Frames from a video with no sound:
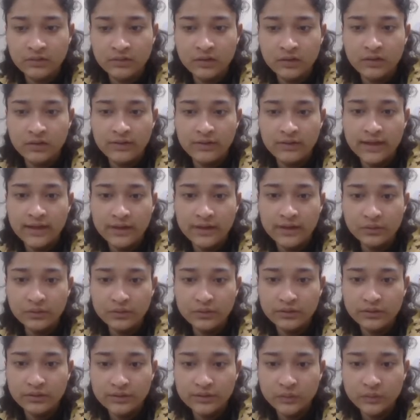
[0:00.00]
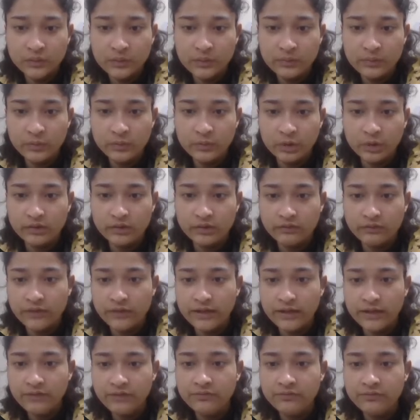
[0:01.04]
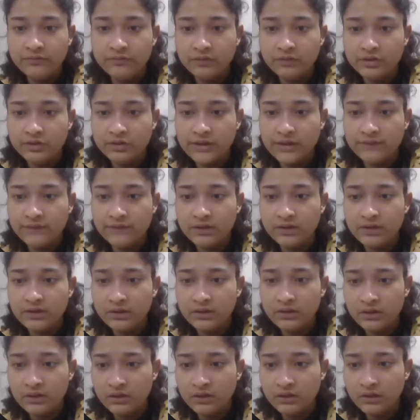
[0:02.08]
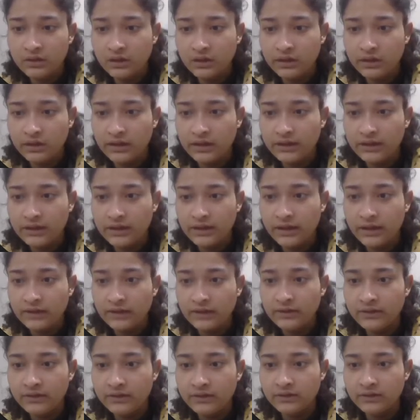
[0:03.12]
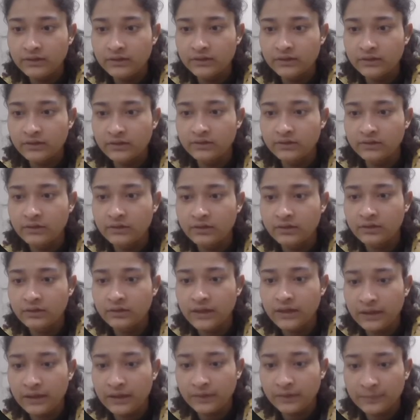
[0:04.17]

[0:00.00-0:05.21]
Now this will be what? 5, 7, 8 and 10.